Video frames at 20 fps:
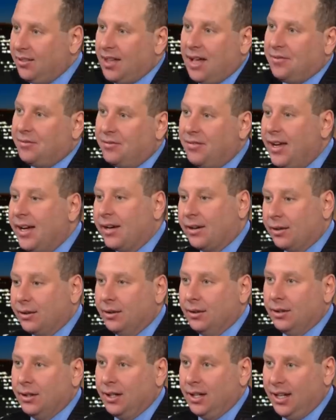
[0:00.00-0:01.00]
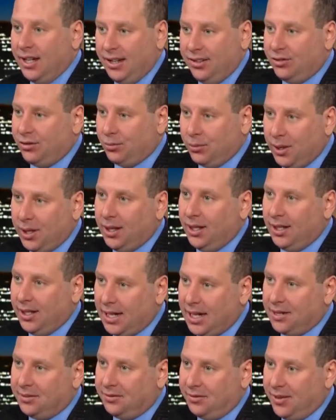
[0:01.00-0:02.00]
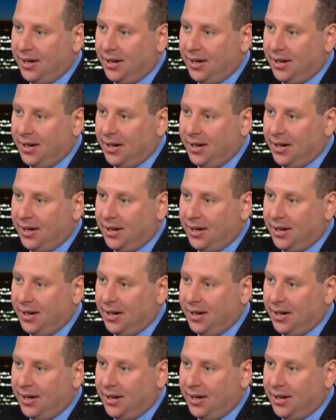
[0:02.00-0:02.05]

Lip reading: It's not fair. It's really not